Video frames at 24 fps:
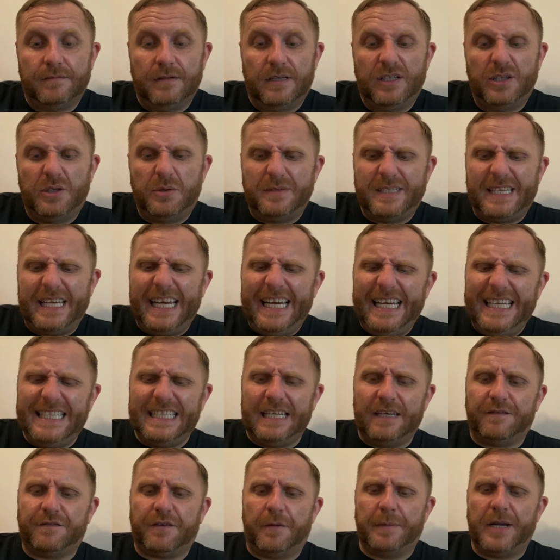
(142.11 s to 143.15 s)
She was
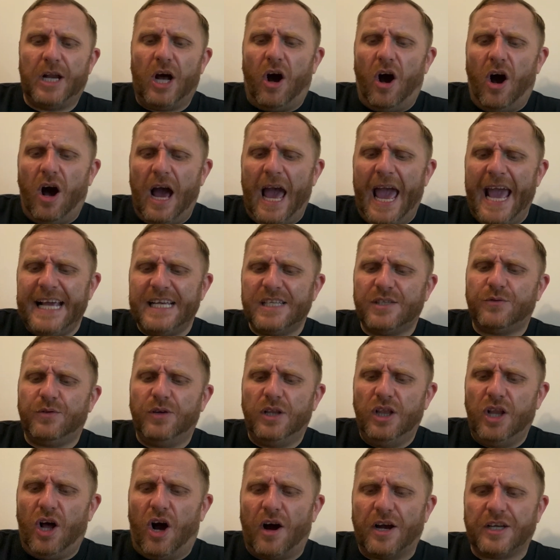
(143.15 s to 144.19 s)
eating from an extra
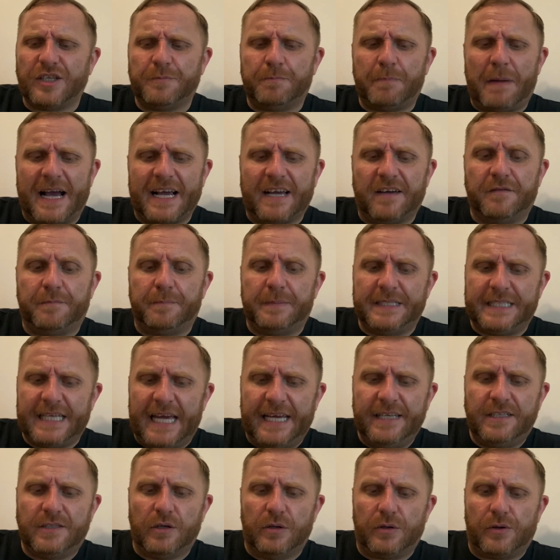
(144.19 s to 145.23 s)
large bag of
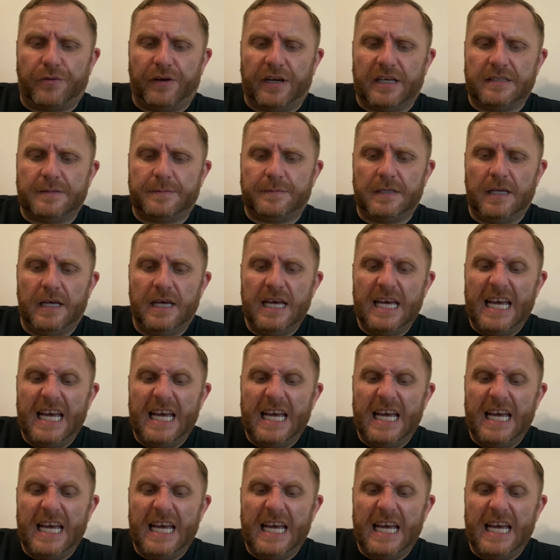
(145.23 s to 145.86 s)
potato crisps